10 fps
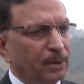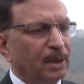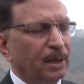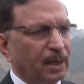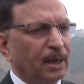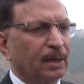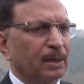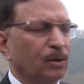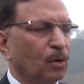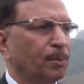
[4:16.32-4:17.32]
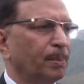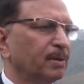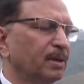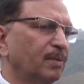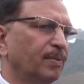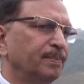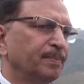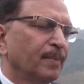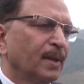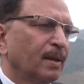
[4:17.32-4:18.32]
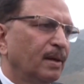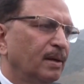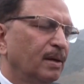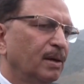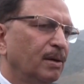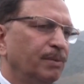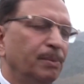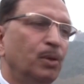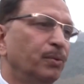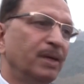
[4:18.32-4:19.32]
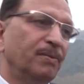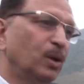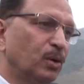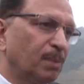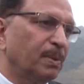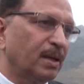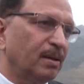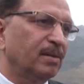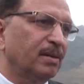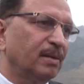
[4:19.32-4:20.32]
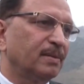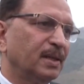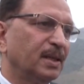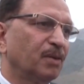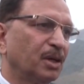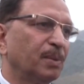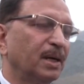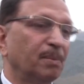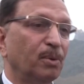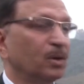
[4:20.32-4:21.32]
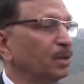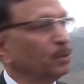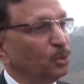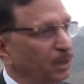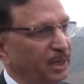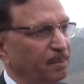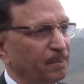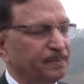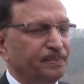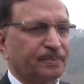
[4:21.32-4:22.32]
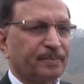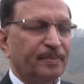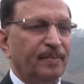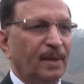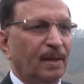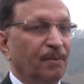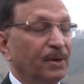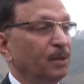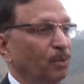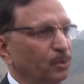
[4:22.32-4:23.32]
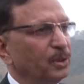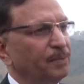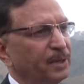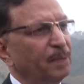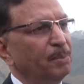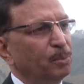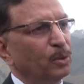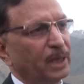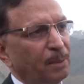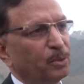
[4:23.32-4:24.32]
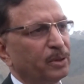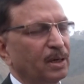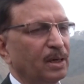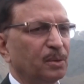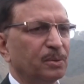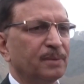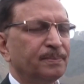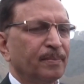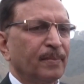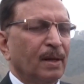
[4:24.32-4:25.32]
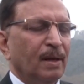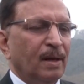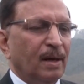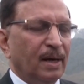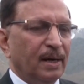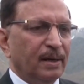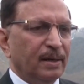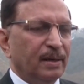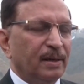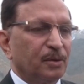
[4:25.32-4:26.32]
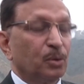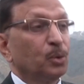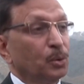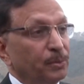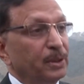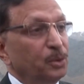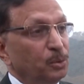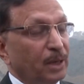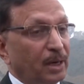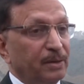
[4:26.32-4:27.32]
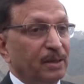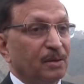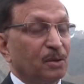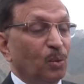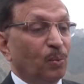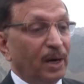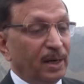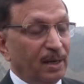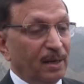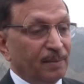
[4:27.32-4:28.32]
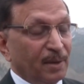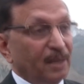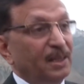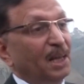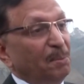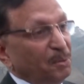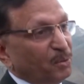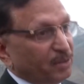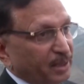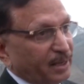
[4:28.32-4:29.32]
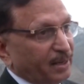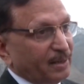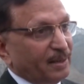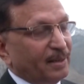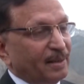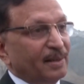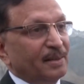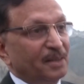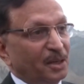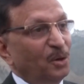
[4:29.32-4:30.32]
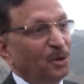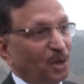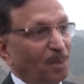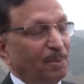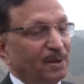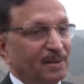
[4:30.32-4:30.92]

like I can talk for myself, we moved in without acclimatization, the advance party, because there was no time. We didn't want to give the enemy more time to settle down. And so those were the huge challenges. So while the enemy was there, sitting on top,